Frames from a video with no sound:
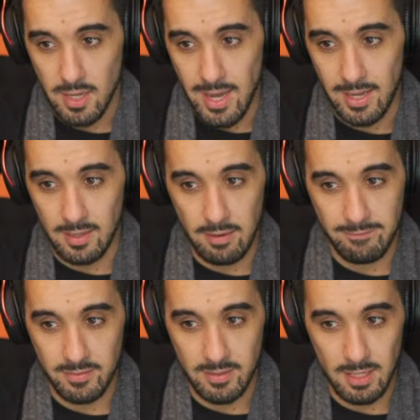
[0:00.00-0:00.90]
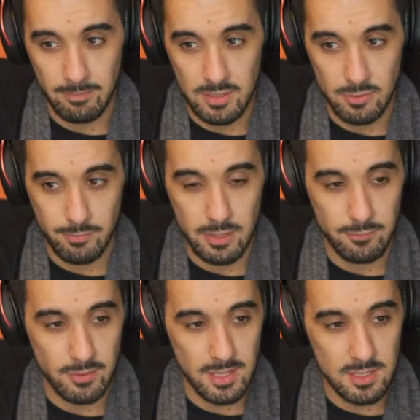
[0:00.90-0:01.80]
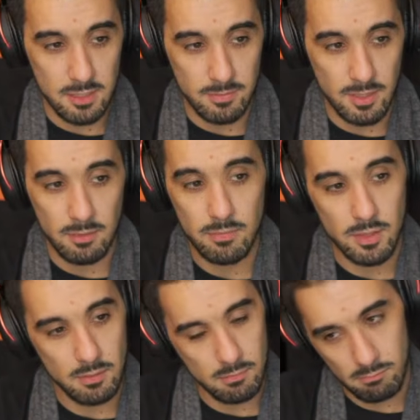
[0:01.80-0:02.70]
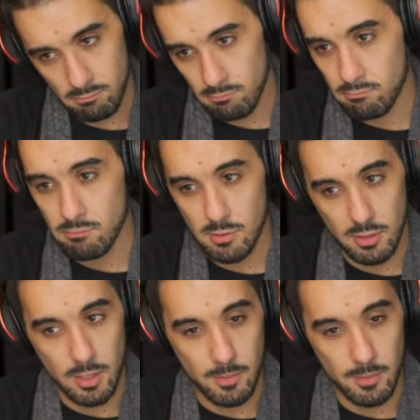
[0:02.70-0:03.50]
and if the time is ready for that sometime, then yeah.